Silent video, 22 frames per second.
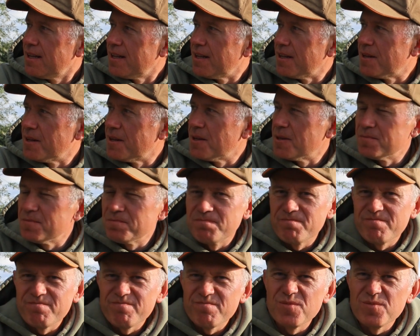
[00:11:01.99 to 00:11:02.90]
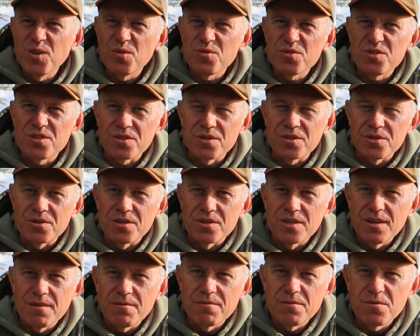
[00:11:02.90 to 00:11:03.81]
not so good,
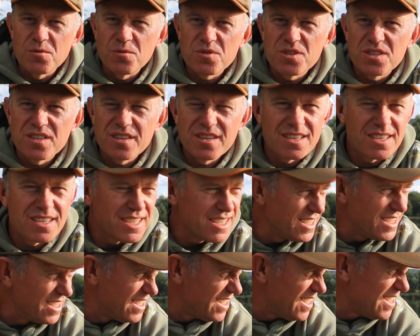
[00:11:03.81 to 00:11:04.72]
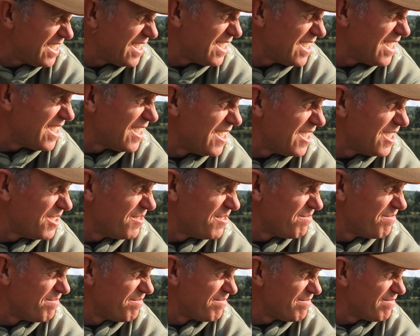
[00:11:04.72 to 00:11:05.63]
unfortunately.
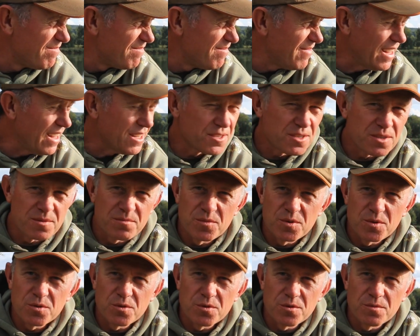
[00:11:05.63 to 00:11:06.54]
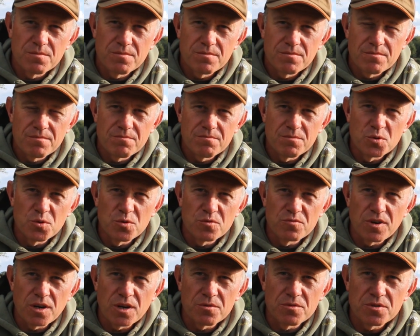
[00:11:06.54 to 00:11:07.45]
Had some more
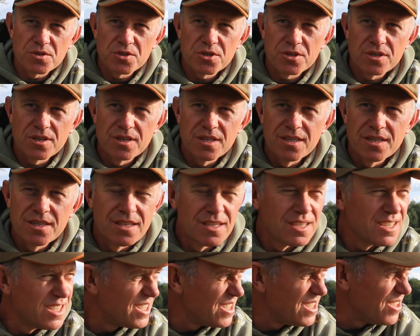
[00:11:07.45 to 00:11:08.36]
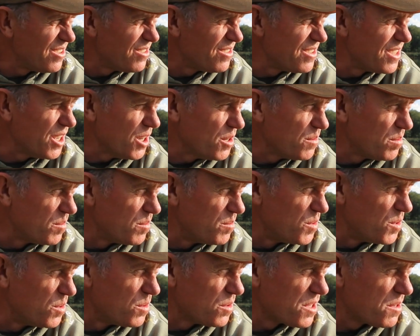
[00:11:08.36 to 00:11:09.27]
roach on the open
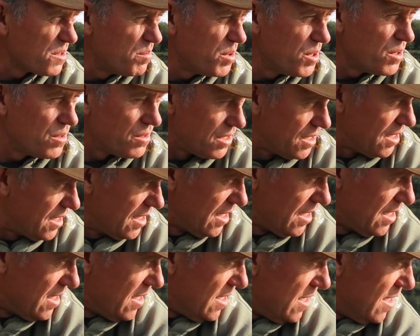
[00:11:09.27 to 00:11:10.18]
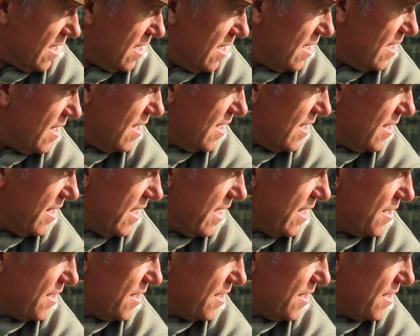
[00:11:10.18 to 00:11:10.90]
water spot, and then